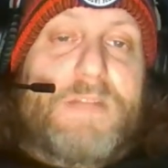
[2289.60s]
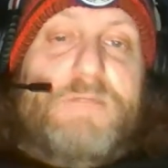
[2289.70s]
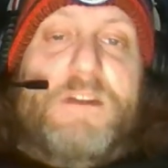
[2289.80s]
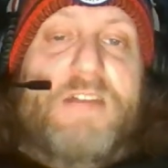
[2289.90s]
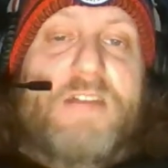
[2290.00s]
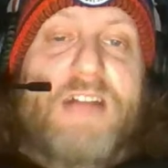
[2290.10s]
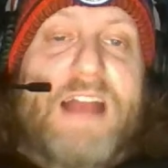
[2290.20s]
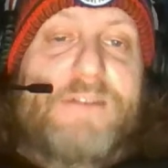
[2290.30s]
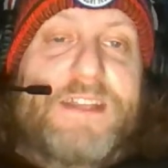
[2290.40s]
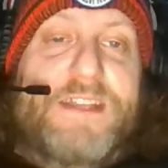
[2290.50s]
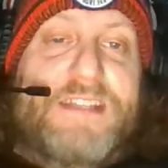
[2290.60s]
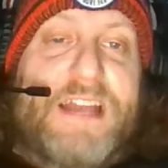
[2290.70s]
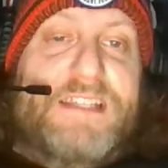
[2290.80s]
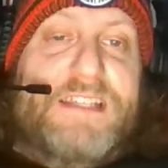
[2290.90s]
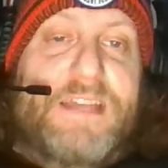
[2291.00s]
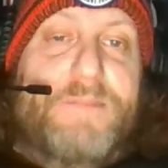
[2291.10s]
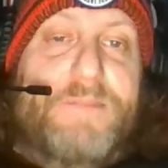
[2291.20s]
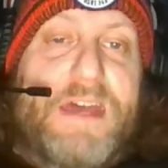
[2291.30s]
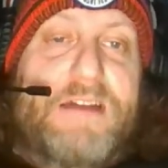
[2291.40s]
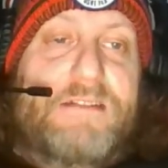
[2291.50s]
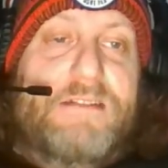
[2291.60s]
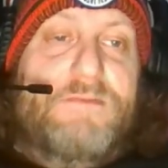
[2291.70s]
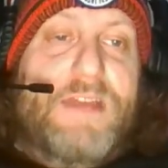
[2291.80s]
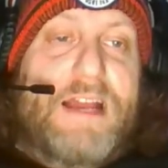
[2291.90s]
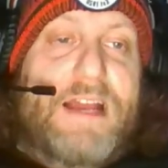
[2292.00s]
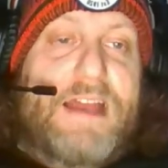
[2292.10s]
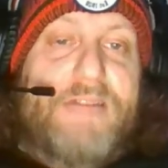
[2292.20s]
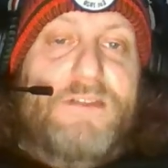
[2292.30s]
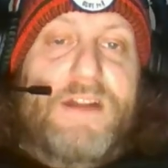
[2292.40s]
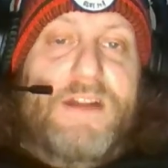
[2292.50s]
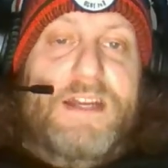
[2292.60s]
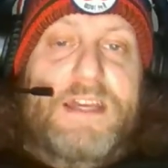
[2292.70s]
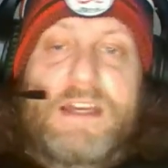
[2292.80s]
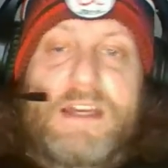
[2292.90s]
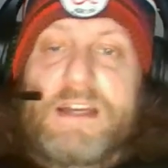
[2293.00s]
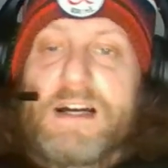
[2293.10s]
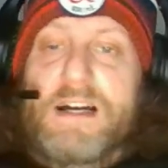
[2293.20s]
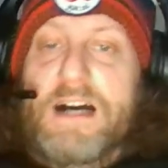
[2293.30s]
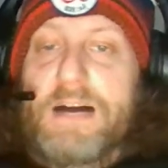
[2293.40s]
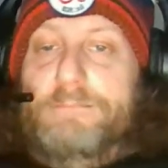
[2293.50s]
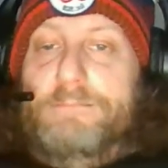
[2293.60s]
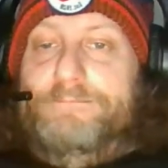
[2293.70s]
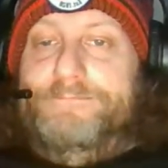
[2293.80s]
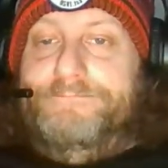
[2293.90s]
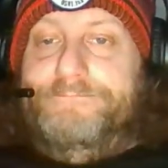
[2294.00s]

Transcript: Pittsburgh, Carolina, we could just kind of skip that. We kind of have already. Um,